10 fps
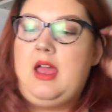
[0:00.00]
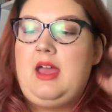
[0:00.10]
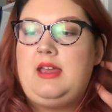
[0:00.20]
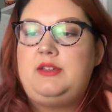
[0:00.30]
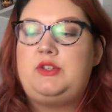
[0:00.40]

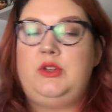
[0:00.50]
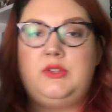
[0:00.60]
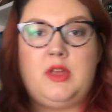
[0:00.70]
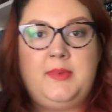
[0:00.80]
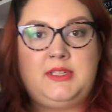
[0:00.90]
Uh, so you
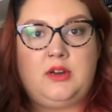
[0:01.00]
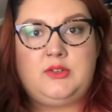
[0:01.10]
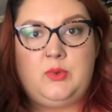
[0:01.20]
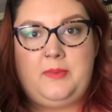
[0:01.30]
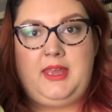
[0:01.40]
saw me
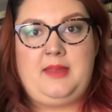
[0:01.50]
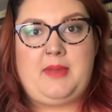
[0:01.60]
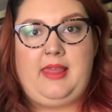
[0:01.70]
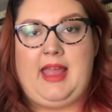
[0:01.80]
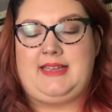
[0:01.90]
start swimming in
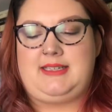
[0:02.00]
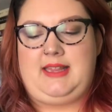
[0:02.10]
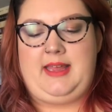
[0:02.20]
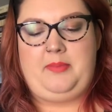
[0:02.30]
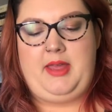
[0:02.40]
my last
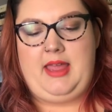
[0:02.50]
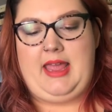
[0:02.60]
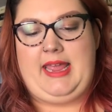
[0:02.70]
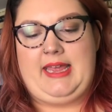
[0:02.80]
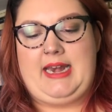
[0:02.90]
clip
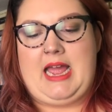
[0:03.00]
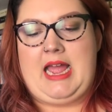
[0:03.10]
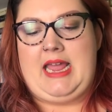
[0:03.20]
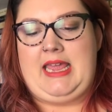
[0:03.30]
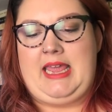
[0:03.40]
and
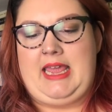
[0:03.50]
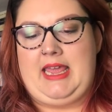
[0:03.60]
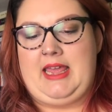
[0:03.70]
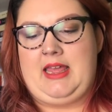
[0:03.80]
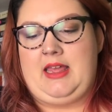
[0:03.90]
I
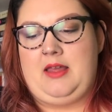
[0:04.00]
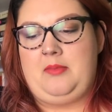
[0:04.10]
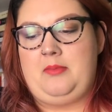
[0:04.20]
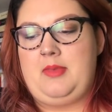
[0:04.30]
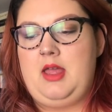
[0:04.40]

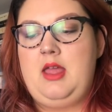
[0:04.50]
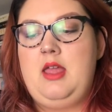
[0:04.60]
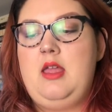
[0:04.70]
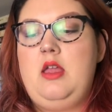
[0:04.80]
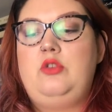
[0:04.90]
am
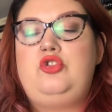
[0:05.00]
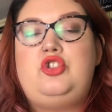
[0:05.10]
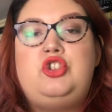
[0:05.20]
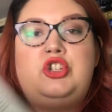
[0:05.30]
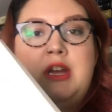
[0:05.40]

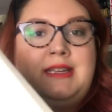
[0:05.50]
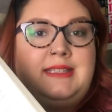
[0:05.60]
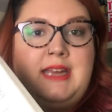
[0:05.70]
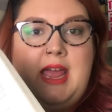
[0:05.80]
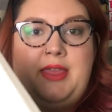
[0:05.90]

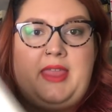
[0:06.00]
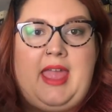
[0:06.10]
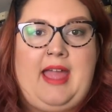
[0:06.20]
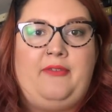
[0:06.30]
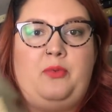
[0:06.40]
just at the
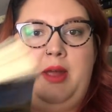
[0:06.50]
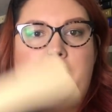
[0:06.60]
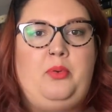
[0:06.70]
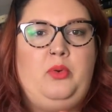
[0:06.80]
halfway